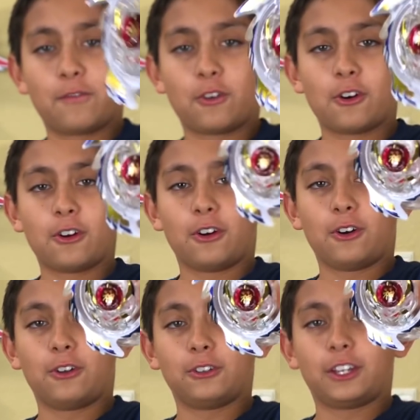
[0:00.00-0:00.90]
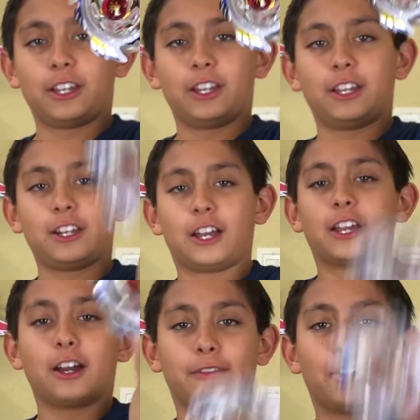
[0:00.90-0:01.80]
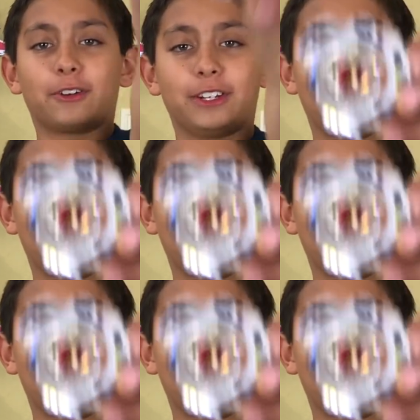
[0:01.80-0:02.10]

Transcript: For Holy Knight God Valkyrie